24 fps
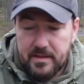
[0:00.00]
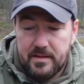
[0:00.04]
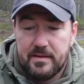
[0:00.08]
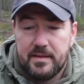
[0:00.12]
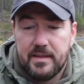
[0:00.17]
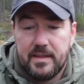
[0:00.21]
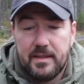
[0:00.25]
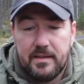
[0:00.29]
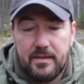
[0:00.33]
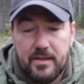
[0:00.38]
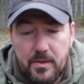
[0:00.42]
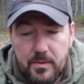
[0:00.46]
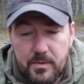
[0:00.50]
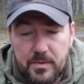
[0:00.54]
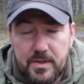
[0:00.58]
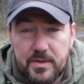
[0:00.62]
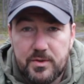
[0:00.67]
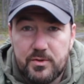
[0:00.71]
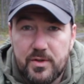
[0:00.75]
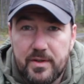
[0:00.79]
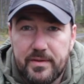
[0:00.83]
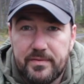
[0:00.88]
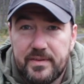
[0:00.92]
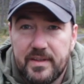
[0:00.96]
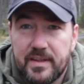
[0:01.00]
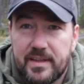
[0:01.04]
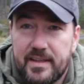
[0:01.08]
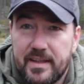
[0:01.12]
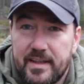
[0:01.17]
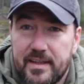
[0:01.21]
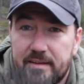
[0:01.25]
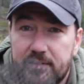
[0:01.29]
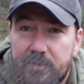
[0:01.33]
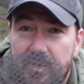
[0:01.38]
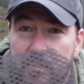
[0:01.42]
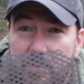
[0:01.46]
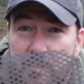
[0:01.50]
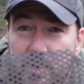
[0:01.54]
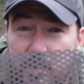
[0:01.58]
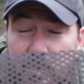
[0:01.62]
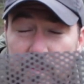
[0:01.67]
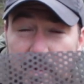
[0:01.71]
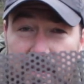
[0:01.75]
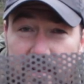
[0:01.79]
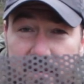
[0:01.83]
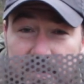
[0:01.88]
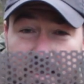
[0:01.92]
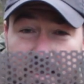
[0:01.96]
the Luke the Drifter kit comes with